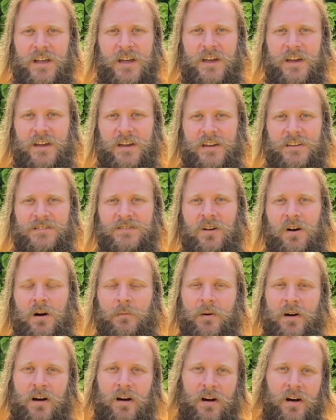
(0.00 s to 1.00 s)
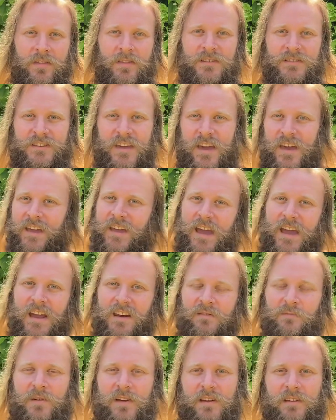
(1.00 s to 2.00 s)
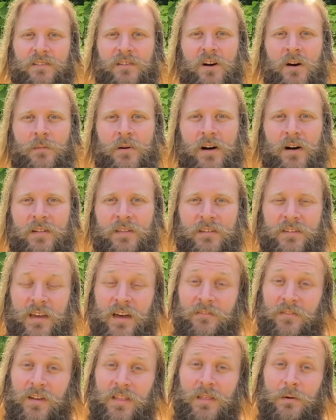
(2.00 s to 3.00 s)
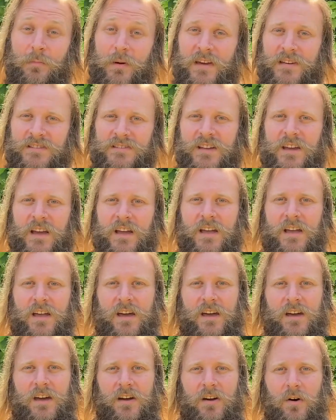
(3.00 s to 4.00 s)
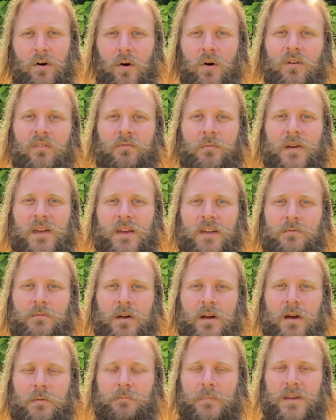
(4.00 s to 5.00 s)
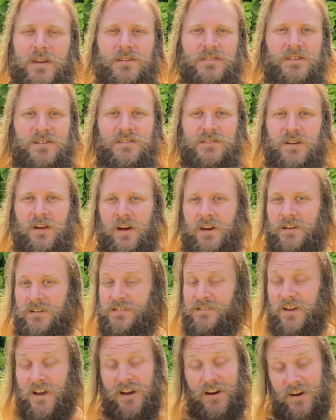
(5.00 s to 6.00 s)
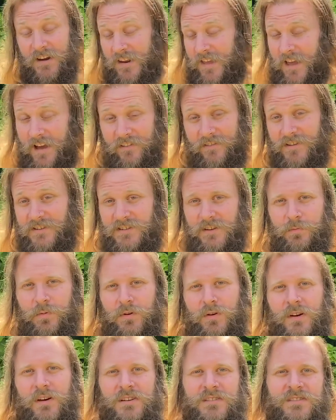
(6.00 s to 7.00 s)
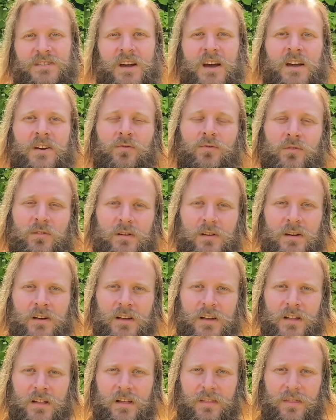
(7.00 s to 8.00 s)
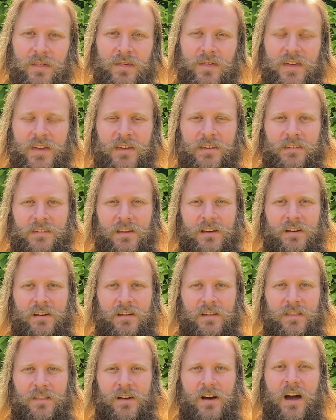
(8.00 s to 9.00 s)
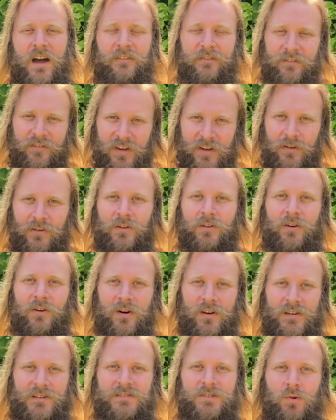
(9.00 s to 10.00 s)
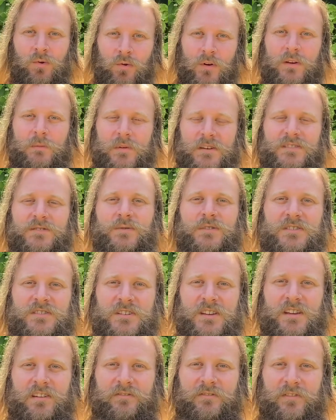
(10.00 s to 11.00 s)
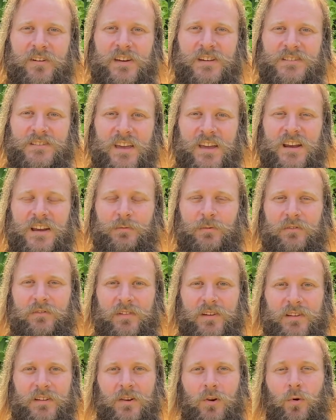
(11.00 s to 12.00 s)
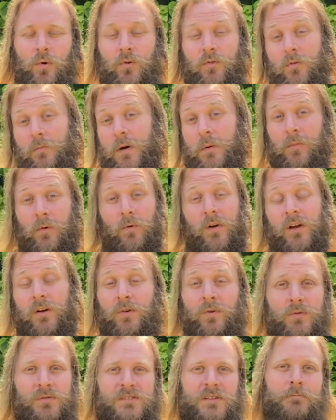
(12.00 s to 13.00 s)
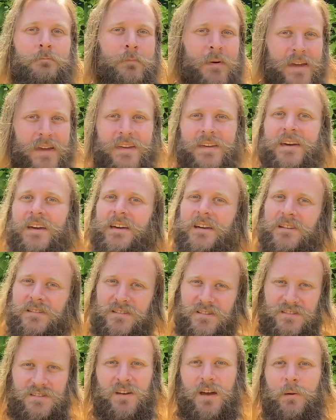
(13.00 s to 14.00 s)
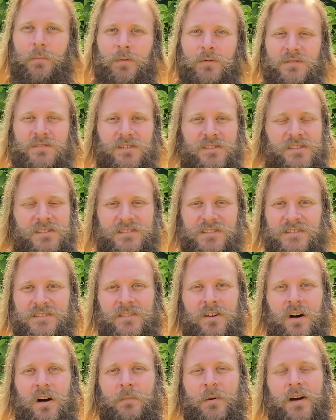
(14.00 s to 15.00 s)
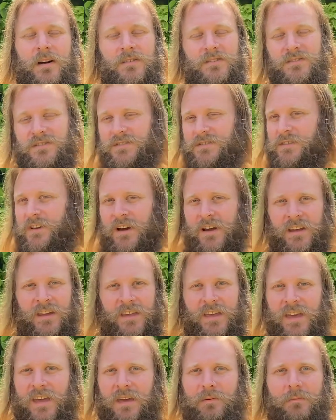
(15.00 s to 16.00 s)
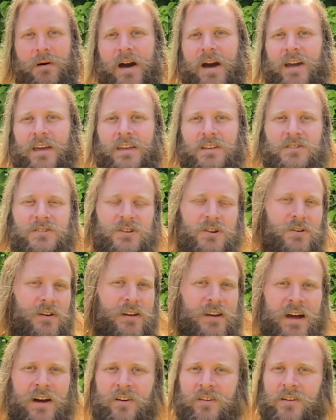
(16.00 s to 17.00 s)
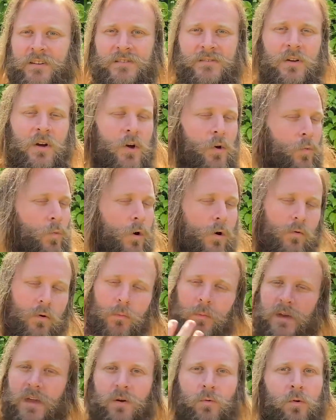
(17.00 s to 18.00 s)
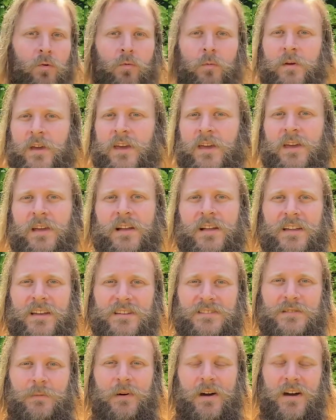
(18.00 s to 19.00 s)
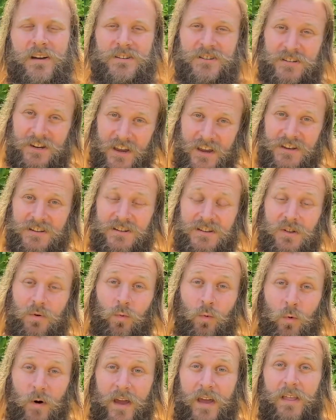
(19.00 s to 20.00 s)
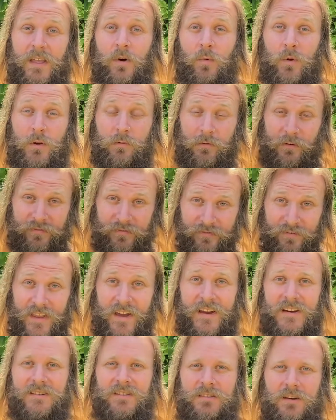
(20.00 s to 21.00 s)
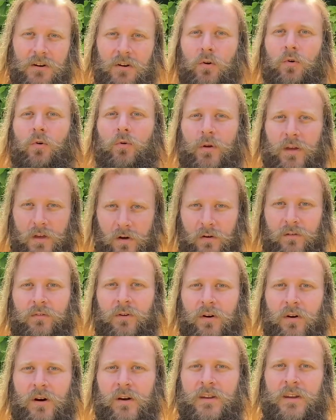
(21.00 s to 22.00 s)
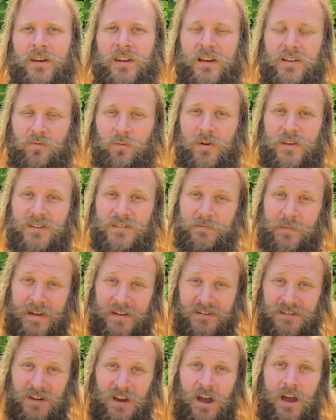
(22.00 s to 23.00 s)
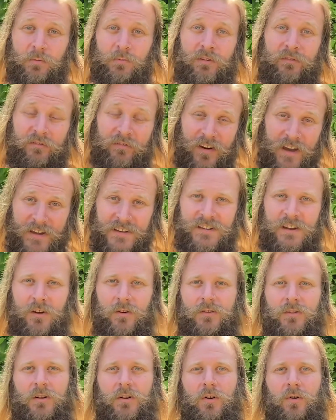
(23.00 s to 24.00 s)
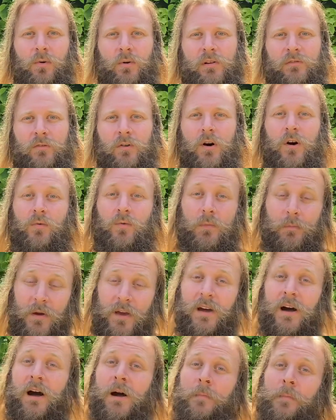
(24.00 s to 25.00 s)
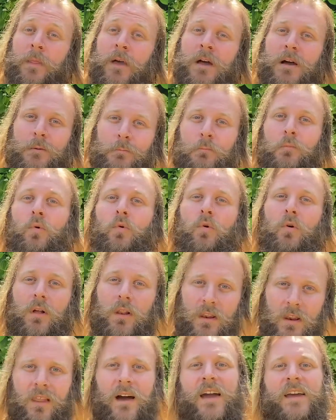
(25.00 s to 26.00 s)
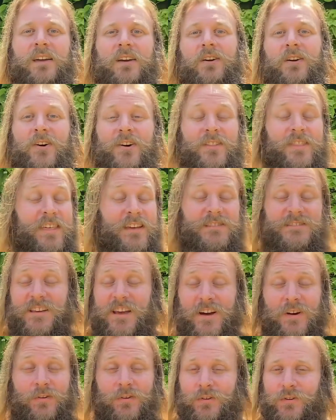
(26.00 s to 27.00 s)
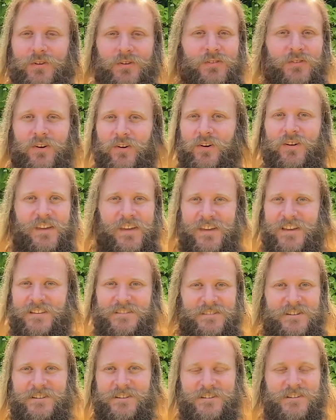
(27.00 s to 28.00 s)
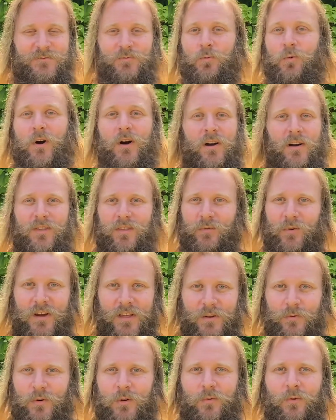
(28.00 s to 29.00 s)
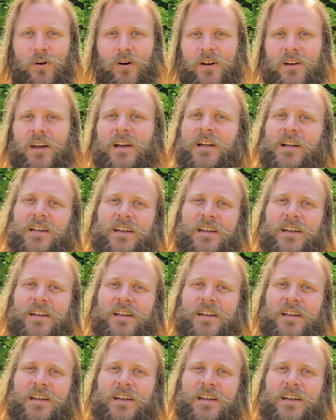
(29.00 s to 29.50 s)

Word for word: Uh, it's not about others getting ahead of me. It's not about others having the best uh, of me and, and me just kind of silently having to put aside all the, the things that that I feel God is calling me to achieve for His kingdom and for His glory. Remember, we are called to make disciples. So this is not about just kind of kicking back and tuning out and what will be, will be. It's about a change in the way that we reflect the glory of God. And as we spend time reflecting on the glory of God, we become more like God. That's how good God is. He doesn't work the way that we work.